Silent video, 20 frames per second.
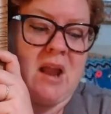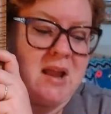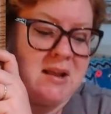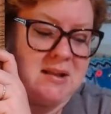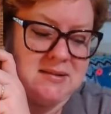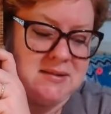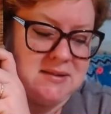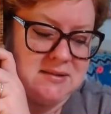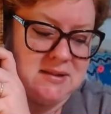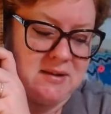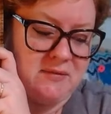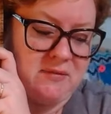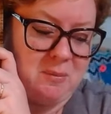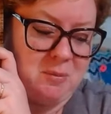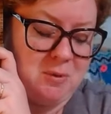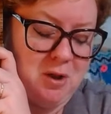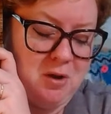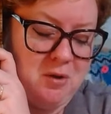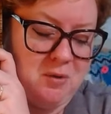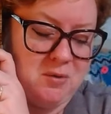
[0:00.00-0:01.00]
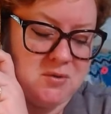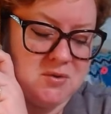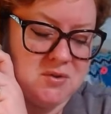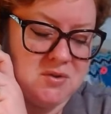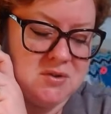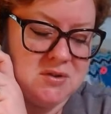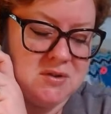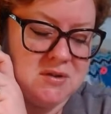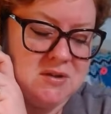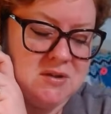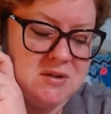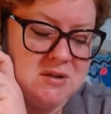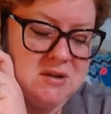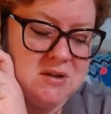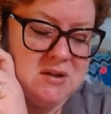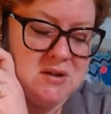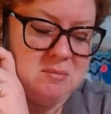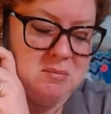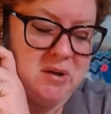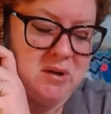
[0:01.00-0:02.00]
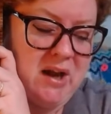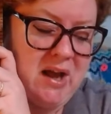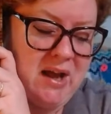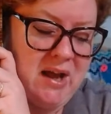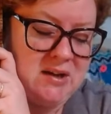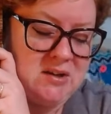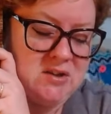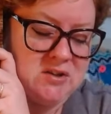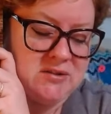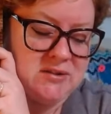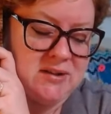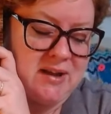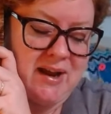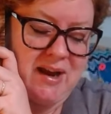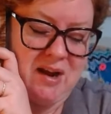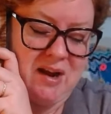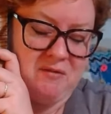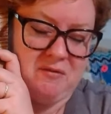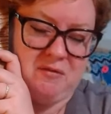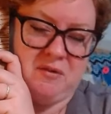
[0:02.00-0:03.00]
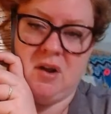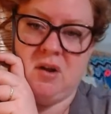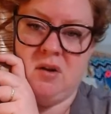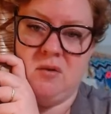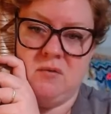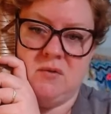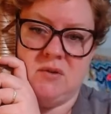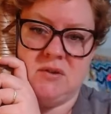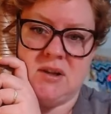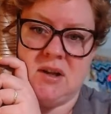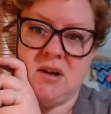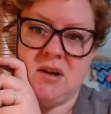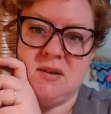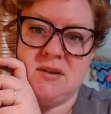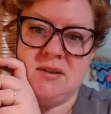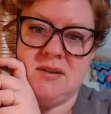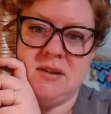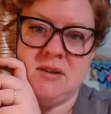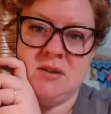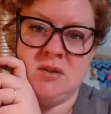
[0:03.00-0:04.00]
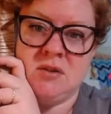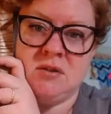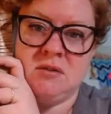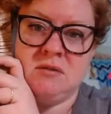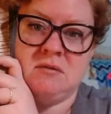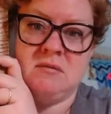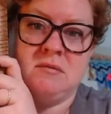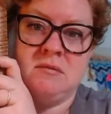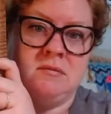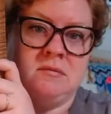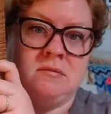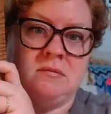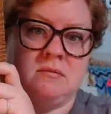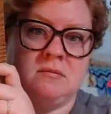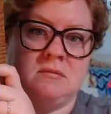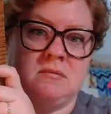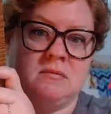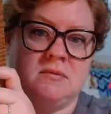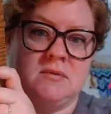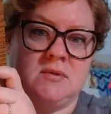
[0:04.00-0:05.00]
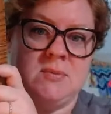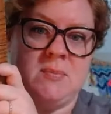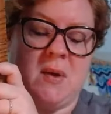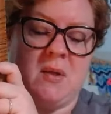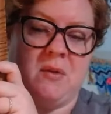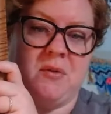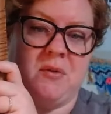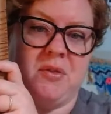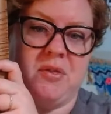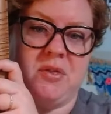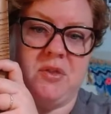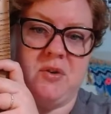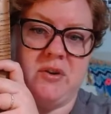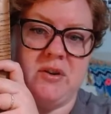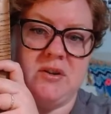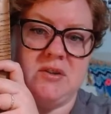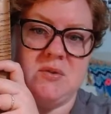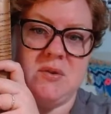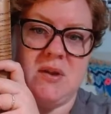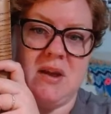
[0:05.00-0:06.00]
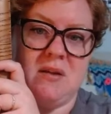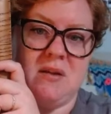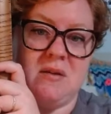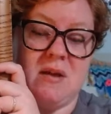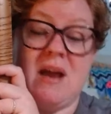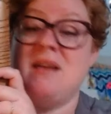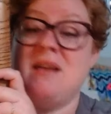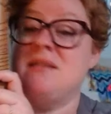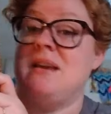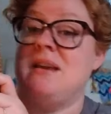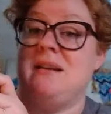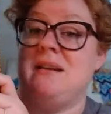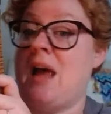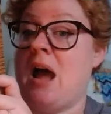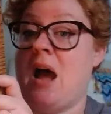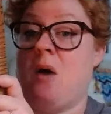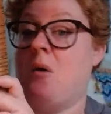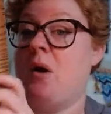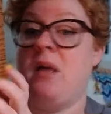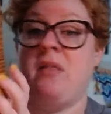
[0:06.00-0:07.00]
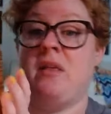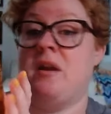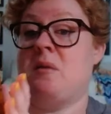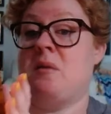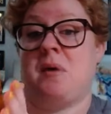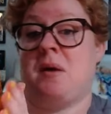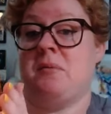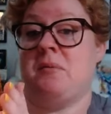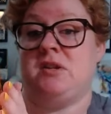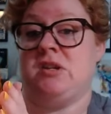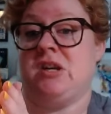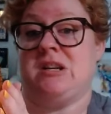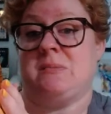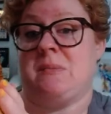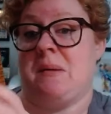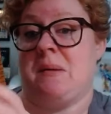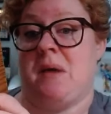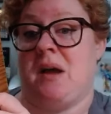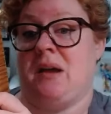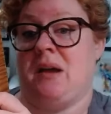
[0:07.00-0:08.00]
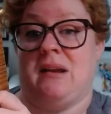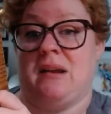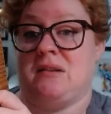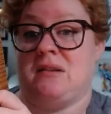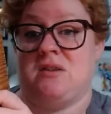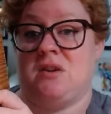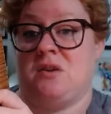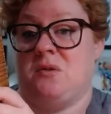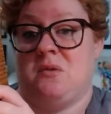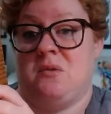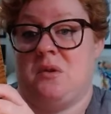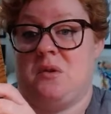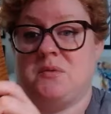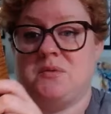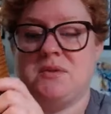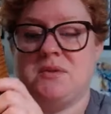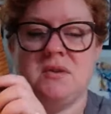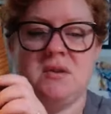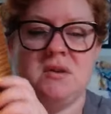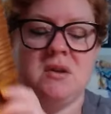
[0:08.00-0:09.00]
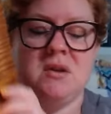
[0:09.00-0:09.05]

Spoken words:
can see stuff up close, but I have no desire to stitch smaller than 32 count. I say now, and then I'll probably change my mind next year. Who knows?